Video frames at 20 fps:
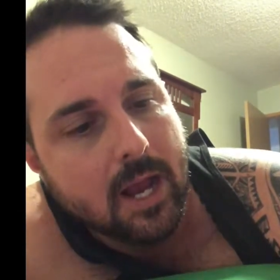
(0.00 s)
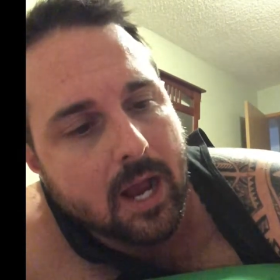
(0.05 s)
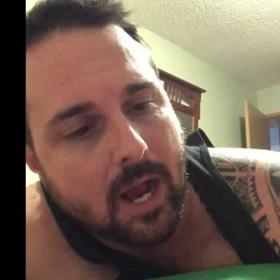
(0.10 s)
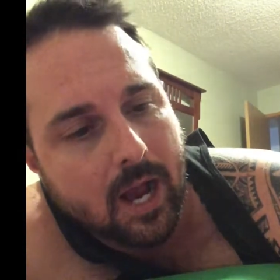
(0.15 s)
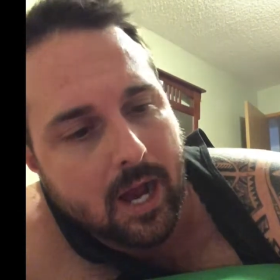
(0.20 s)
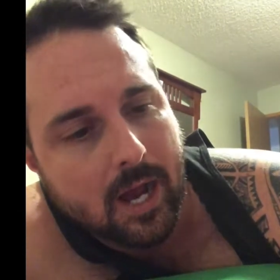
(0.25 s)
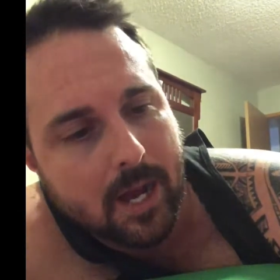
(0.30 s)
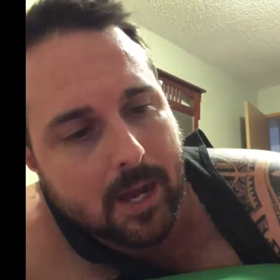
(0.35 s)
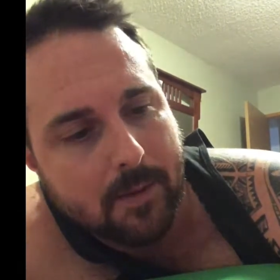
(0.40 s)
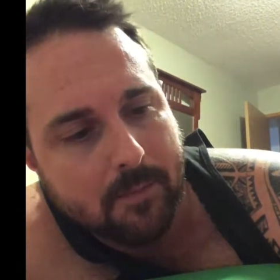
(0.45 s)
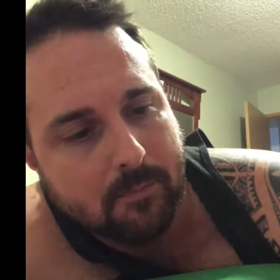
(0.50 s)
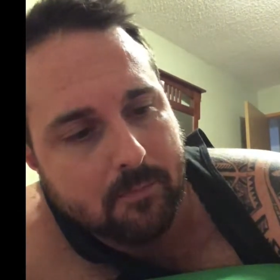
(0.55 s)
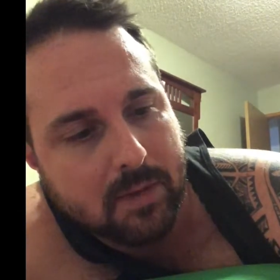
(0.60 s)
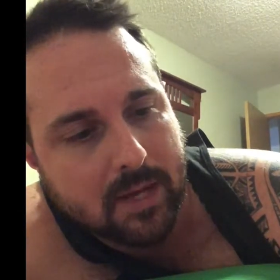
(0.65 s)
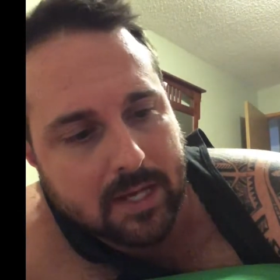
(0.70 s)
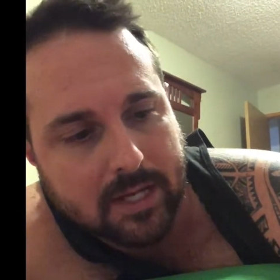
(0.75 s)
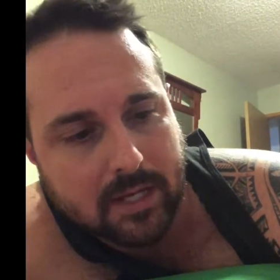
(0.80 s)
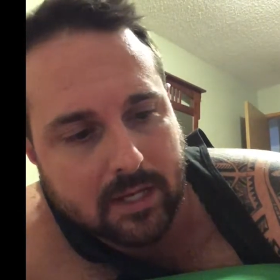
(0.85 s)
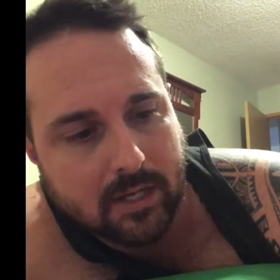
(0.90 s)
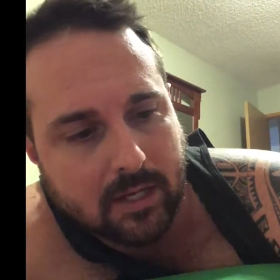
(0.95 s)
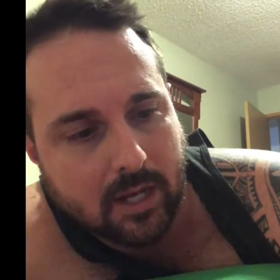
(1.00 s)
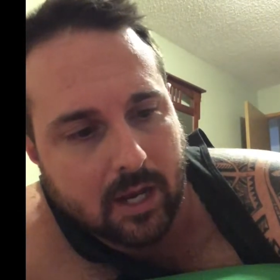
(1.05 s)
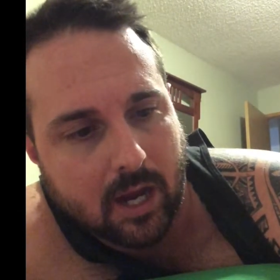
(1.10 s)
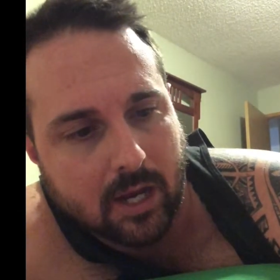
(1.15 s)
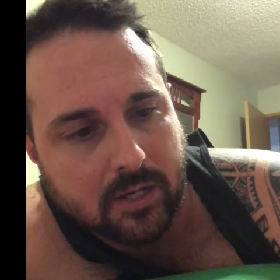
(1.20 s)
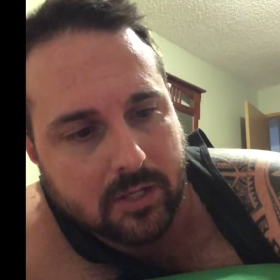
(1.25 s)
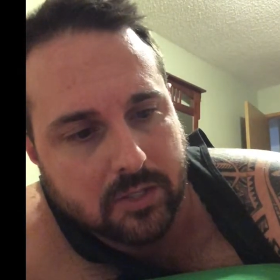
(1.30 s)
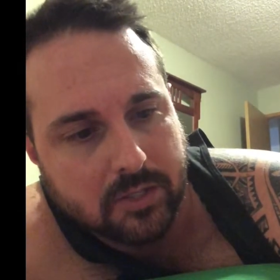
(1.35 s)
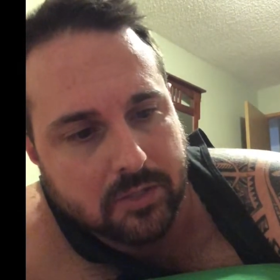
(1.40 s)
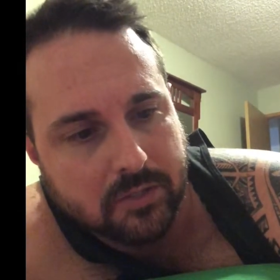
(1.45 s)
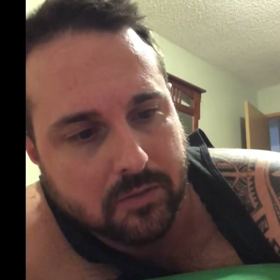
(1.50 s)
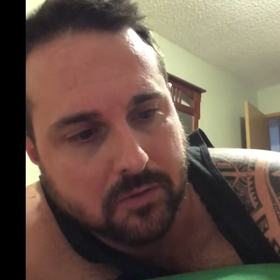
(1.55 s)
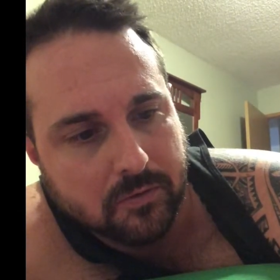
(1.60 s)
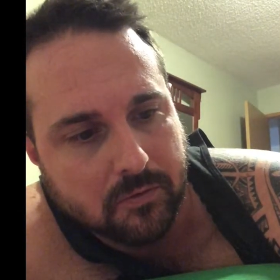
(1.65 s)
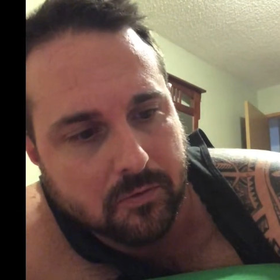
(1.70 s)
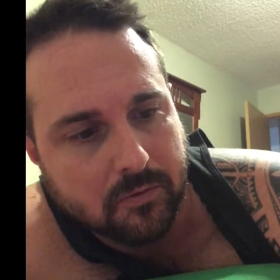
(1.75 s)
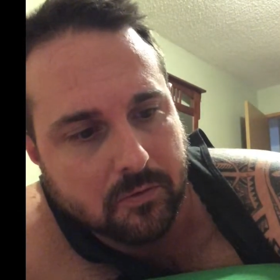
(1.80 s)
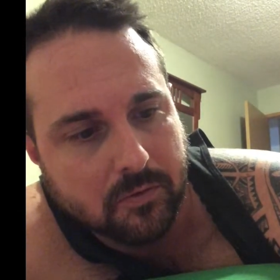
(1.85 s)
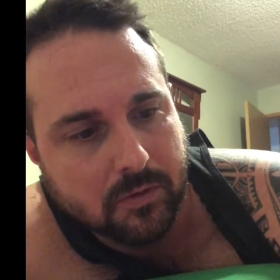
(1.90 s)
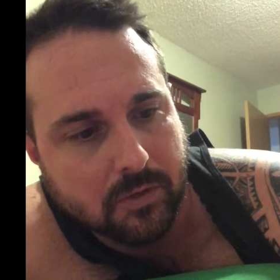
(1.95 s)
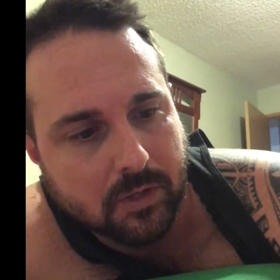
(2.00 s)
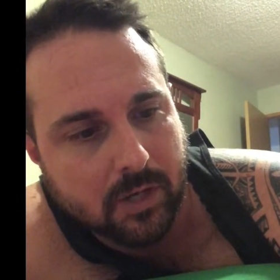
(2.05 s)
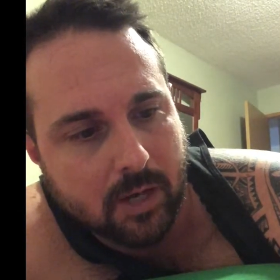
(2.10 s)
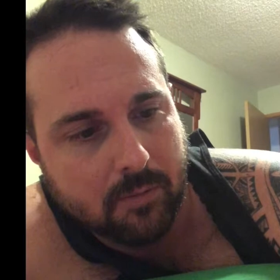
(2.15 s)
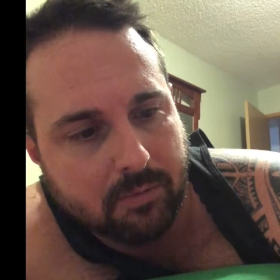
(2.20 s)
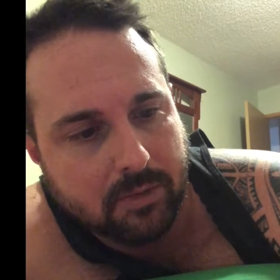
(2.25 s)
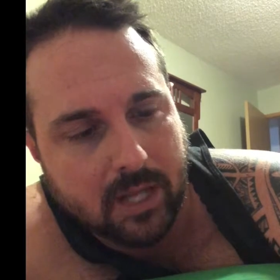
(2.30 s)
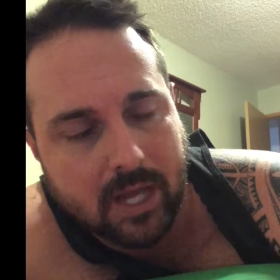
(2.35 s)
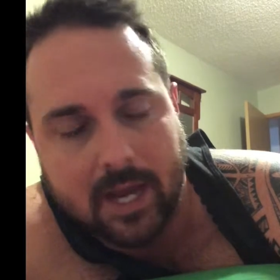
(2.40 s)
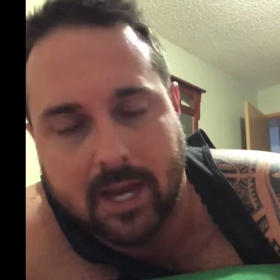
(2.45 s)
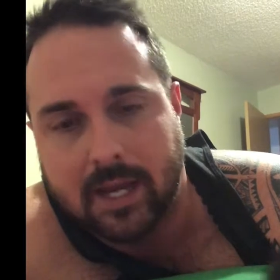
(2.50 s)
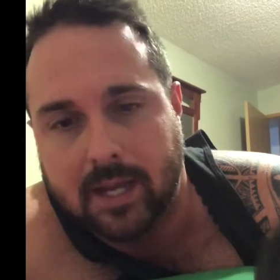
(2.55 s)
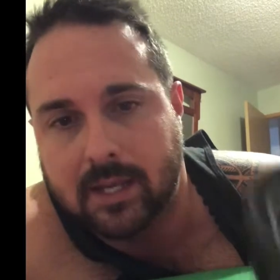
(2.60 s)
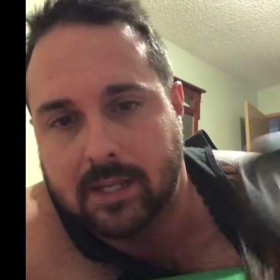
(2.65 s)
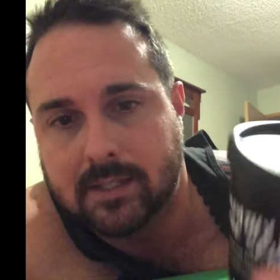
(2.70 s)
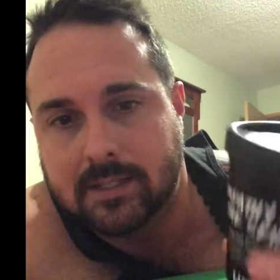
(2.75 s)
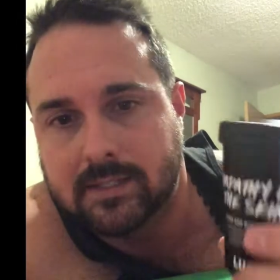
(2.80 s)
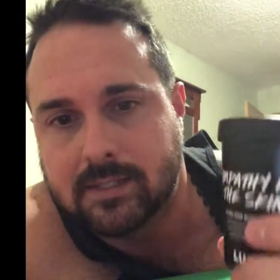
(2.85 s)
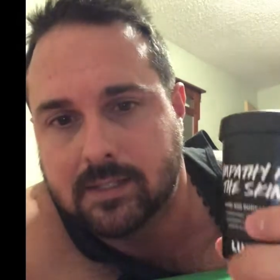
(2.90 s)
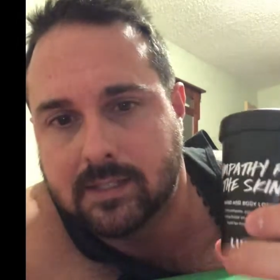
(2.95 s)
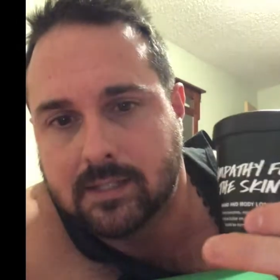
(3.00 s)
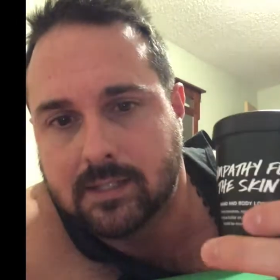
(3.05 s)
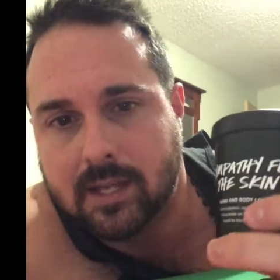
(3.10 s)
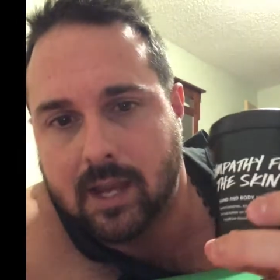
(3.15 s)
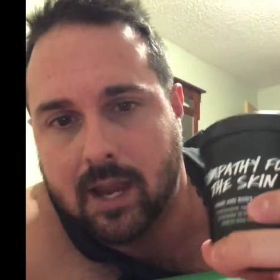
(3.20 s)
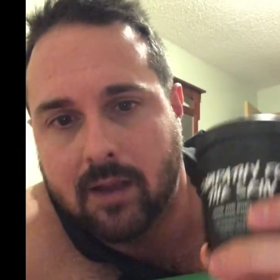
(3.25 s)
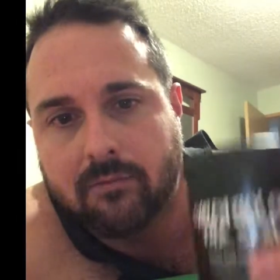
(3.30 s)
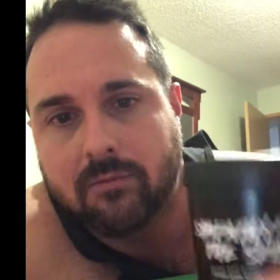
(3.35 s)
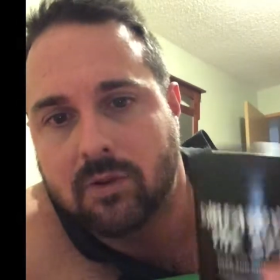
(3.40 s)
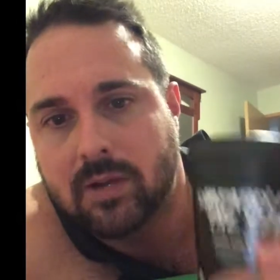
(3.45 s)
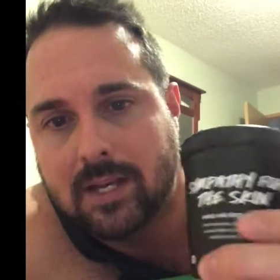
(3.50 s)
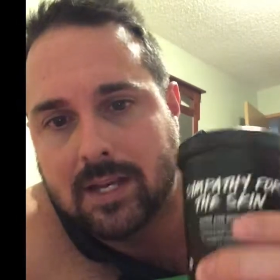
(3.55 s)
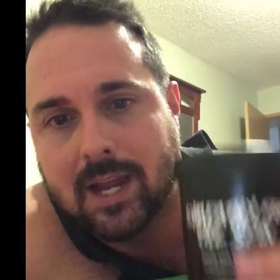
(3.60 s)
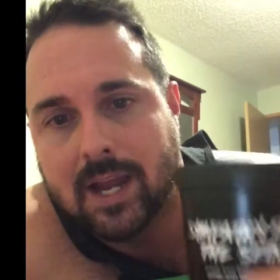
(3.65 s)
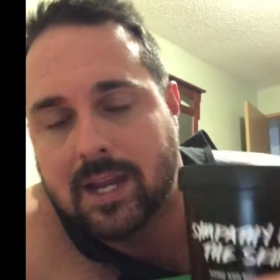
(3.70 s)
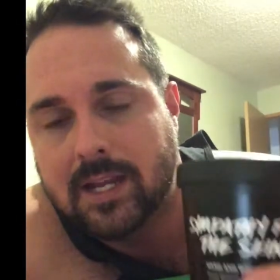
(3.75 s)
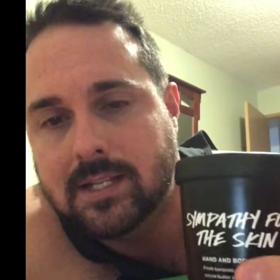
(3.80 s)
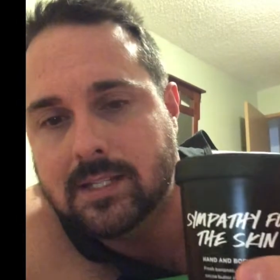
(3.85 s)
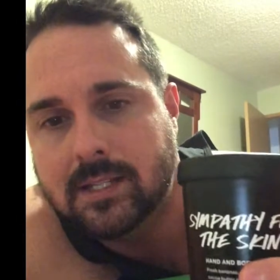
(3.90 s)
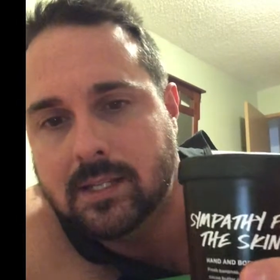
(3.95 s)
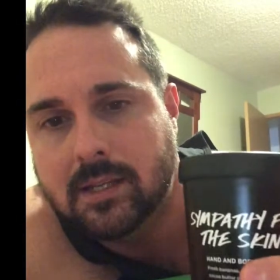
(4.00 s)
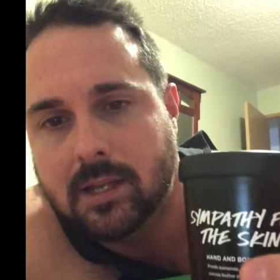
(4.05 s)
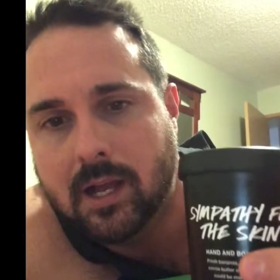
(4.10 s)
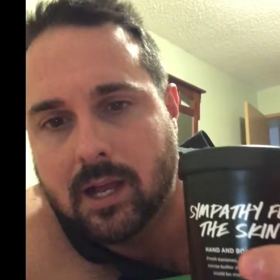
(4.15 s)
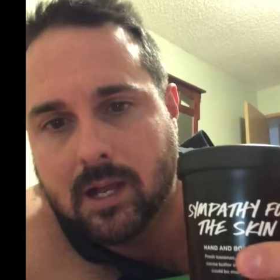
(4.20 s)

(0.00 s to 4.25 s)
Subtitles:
But I do apply it every night